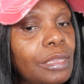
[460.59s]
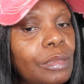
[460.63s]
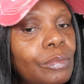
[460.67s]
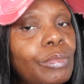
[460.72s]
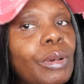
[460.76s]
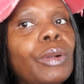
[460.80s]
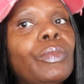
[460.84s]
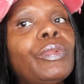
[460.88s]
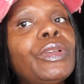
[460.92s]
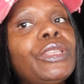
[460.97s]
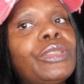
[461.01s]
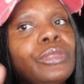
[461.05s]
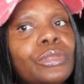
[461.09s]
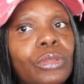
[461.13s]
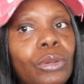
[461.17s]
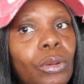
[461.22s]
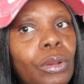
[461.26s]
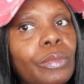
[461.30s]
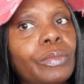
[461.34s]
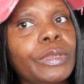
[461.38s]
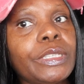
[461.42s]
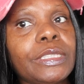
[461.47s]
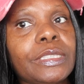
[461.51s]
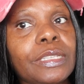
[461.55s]
but we
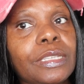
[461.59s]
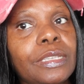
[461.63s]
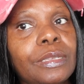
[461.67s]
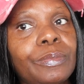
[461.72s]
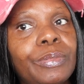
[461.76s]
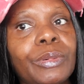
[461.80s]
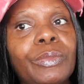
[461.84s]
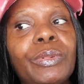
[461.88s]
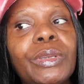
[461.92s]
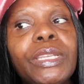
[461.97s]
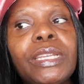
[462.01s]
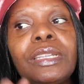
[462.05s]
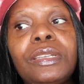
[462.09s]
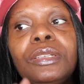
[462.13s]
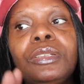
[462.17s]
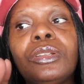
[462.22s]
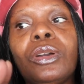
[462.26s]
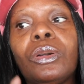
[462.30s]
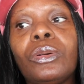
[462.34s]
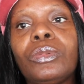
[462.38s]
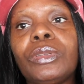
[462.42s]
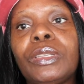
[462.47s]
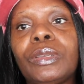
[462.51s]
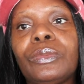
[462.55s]
thought we did, but we didn't
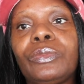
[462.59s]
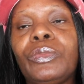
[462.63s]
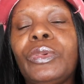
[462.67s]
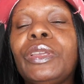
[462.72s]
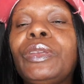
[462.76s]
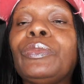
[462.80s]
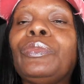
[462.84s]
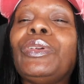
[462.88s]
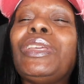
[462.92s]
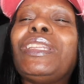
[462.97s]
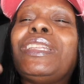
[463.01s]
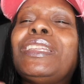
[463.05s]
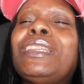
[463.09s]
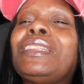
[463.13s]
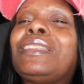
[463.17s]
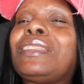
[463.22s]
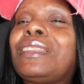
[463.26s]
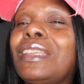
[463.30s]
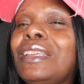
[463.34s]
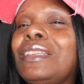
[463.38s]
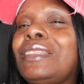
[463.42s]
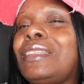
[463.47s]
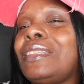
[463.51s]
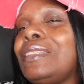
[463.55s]
know that we, we didn't
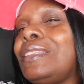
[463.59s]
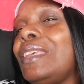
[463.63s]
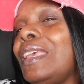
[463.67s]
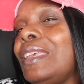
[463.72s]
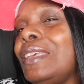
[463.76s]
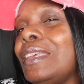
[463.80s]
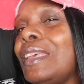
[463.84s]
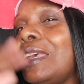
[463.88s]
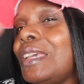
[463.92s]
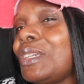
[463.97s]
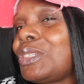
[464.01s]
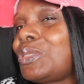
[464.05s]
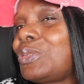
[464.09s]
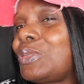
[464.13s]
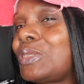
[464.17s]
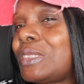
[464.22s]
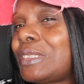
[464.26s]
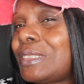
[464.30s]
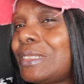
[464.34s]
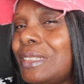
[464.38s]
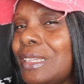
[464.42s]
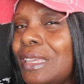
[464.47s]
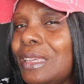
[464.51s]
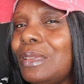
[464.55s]
think to take extra
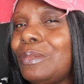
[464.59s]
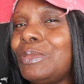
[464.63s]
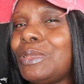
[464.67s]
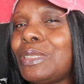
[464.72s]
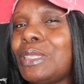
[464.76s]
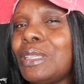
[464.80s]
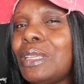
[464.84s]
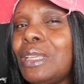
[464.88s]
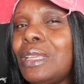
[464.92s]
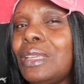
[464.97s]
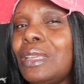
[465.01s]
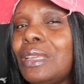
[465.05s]
steps,